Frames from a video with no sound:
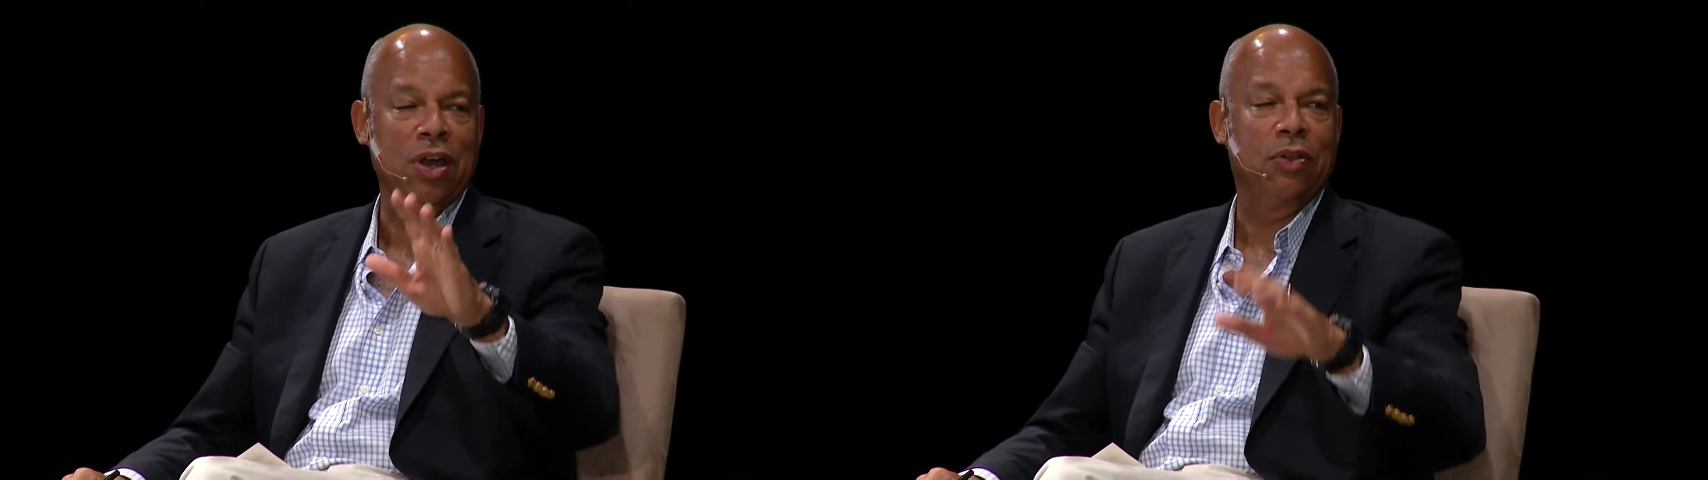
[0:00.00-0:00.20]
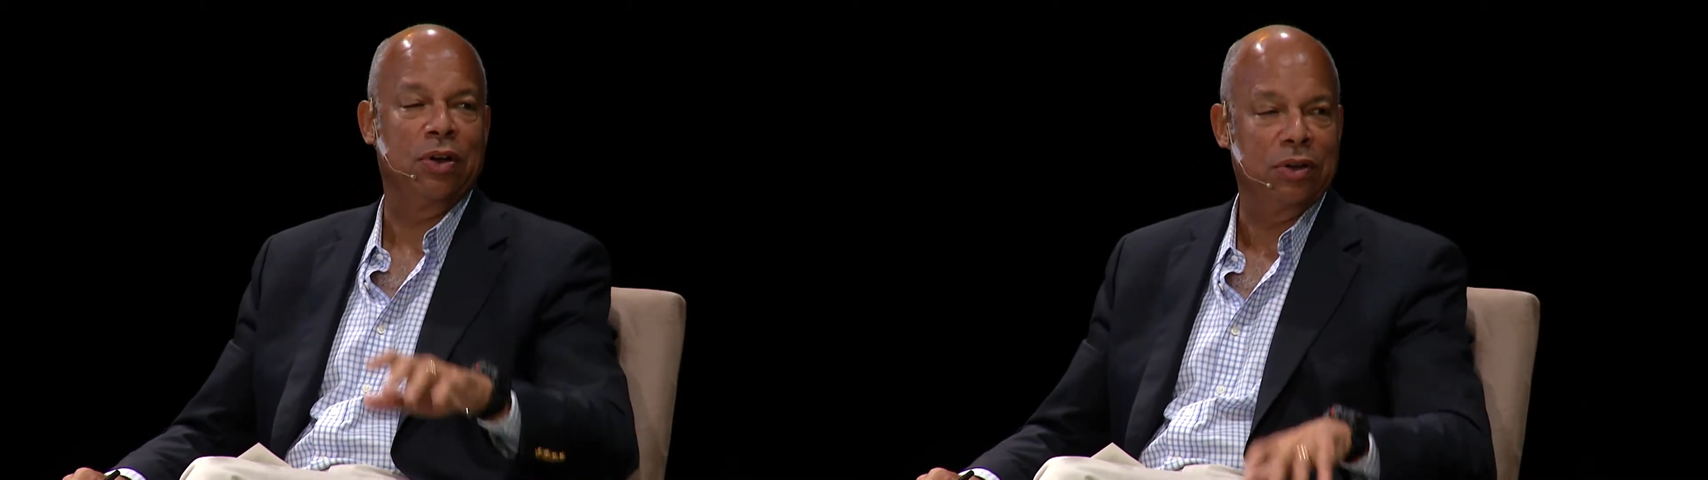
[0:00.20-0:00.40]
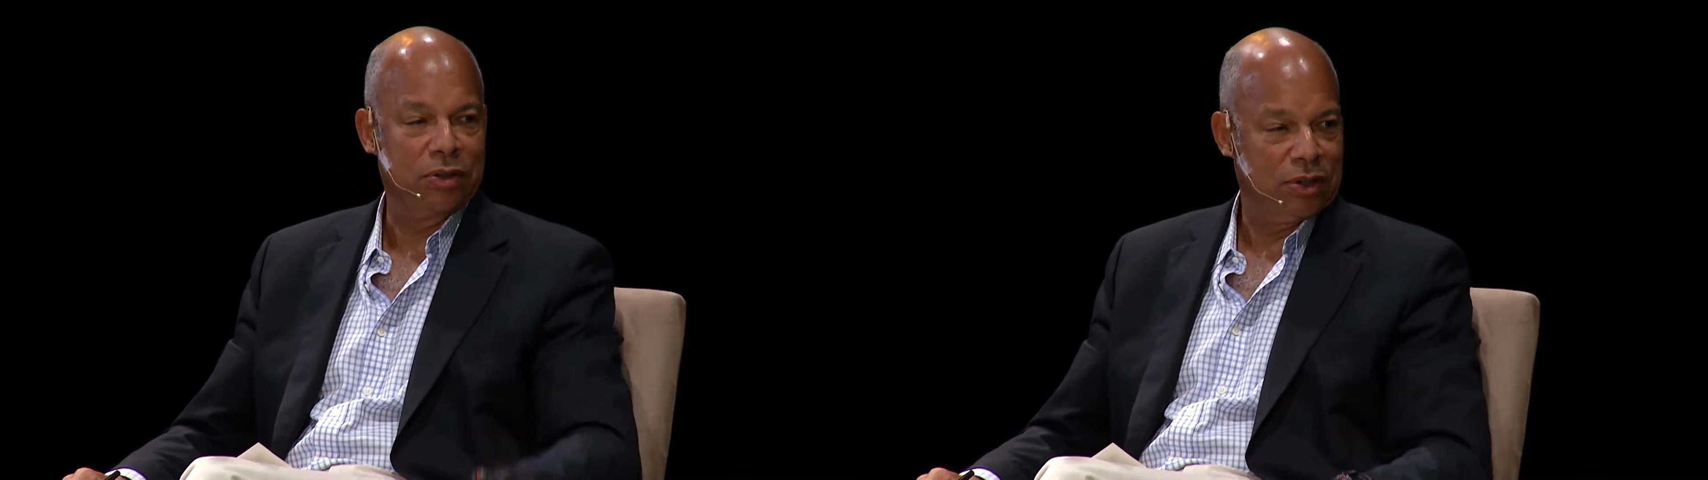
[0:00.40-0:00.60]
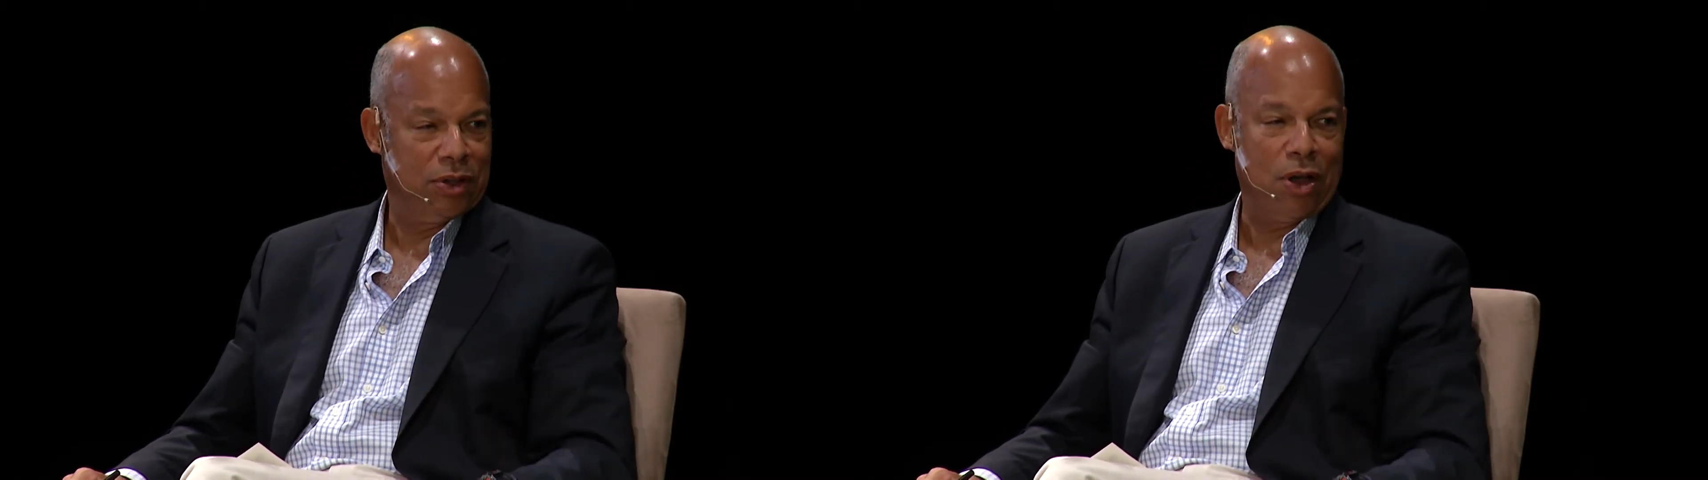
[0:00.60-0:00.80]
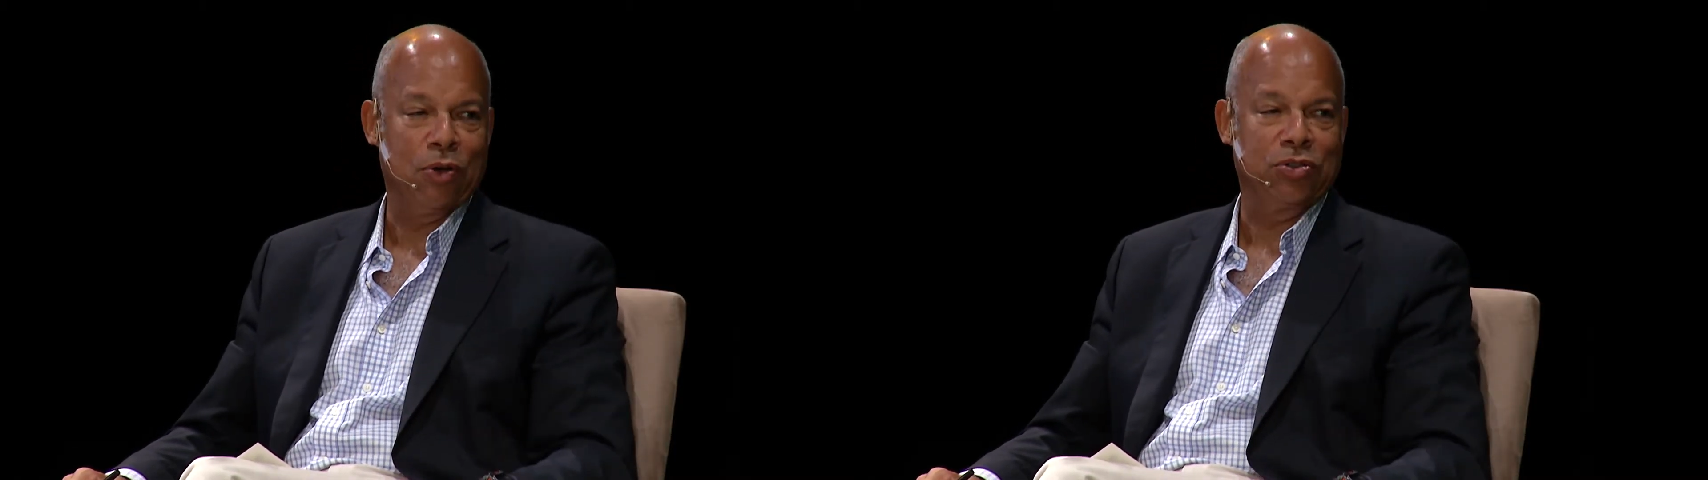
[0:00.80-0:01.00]
other
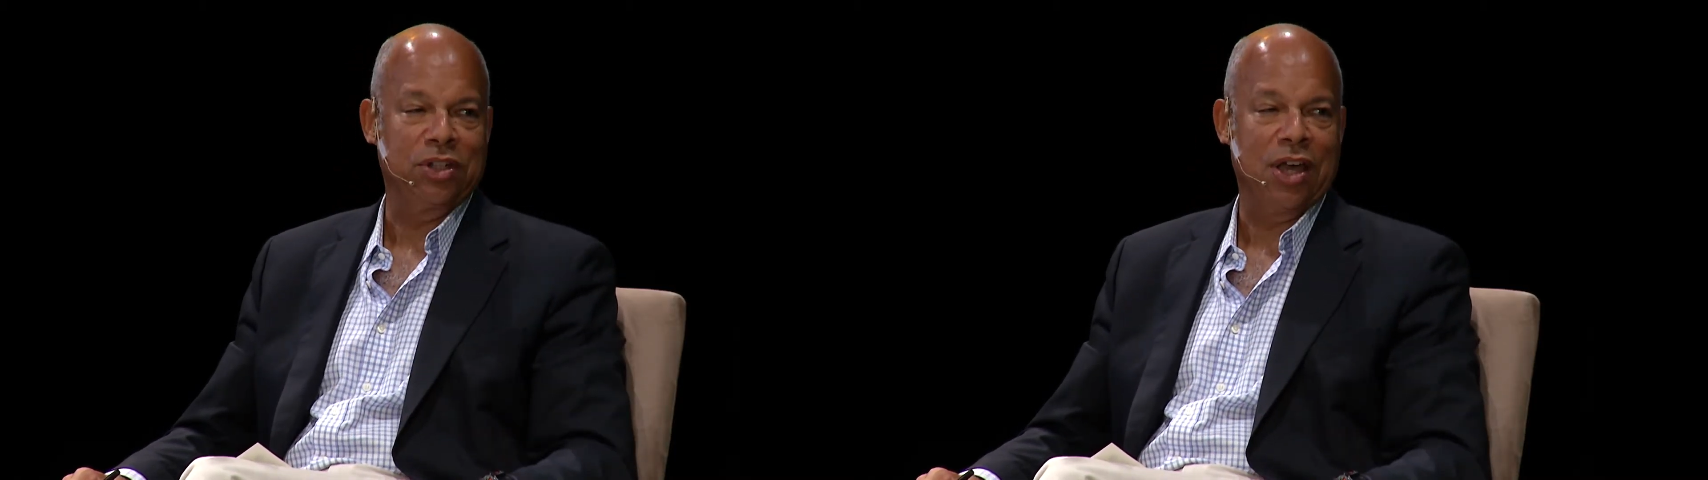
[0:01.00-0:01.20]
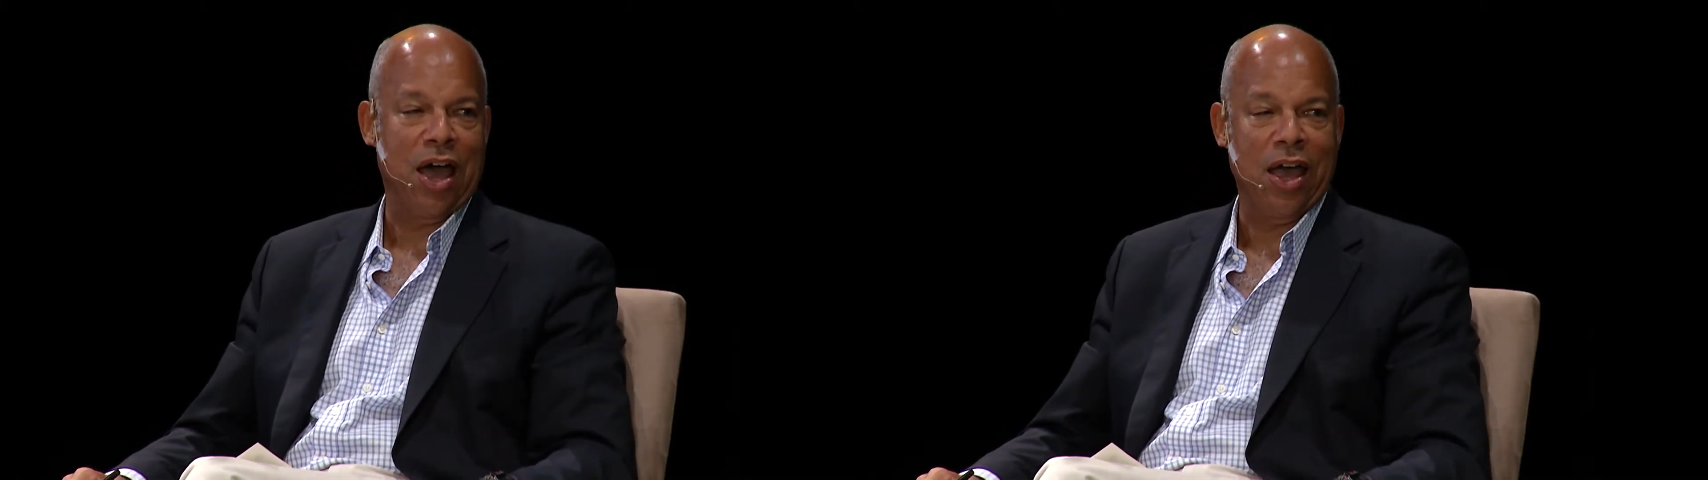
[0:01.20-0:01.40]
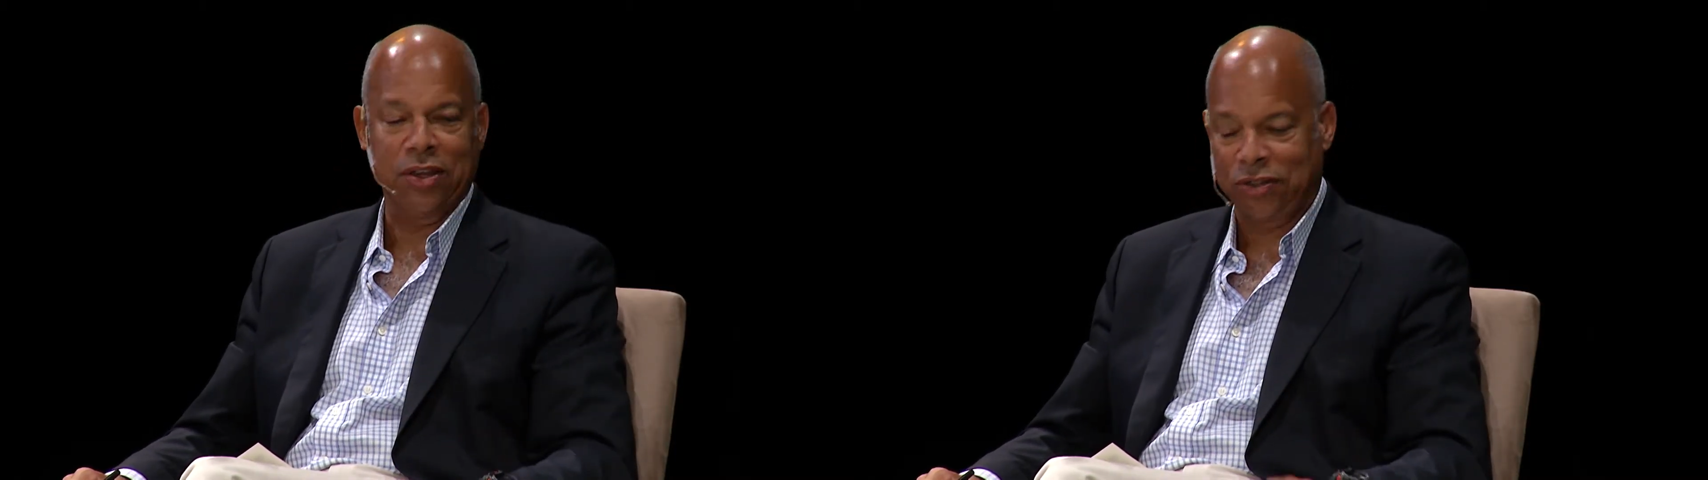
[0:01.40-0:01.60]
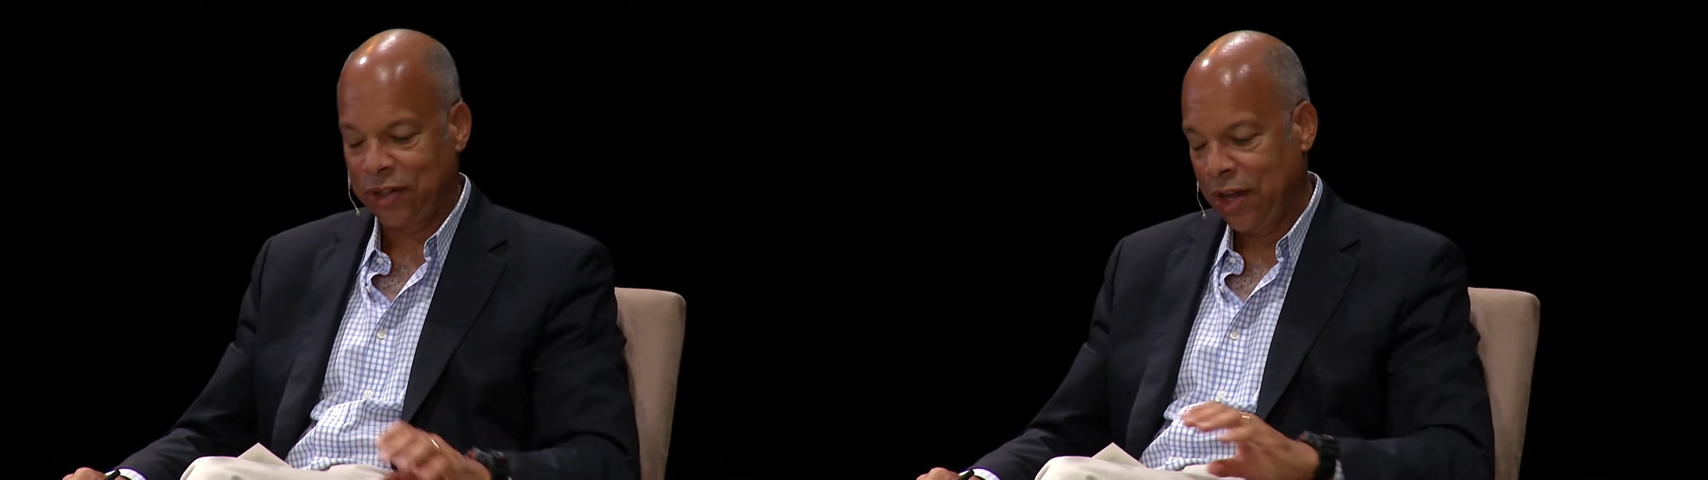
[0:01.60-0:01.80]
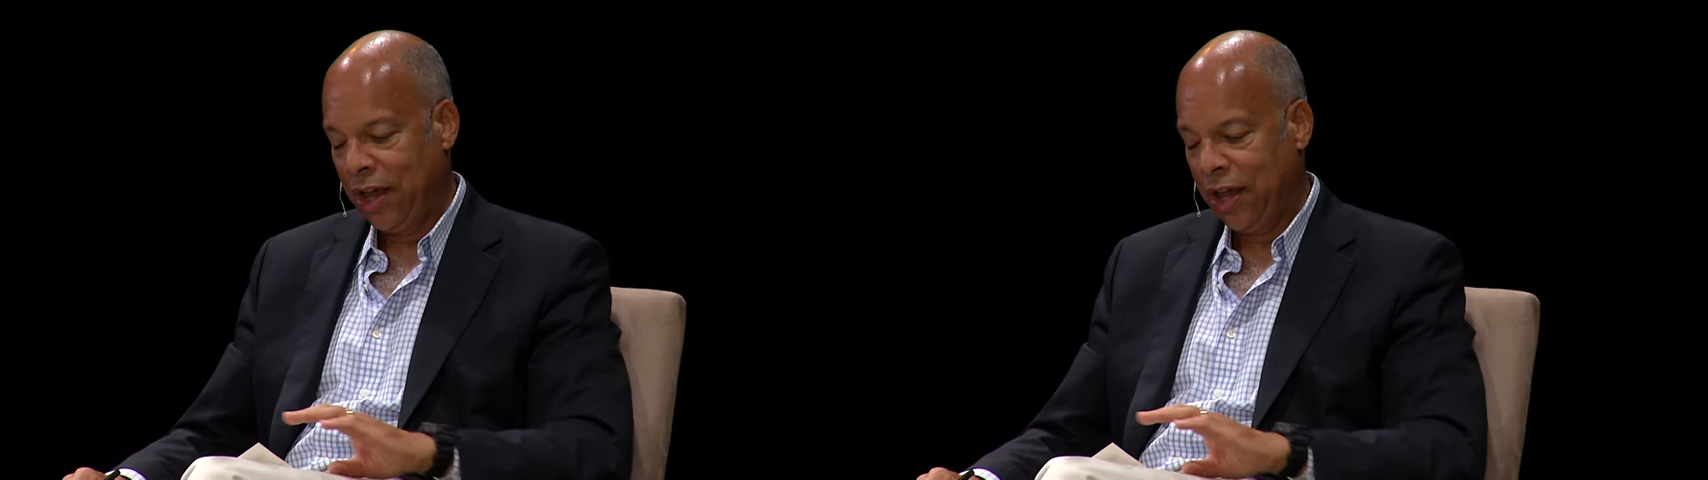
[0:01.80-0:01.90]
O C Is.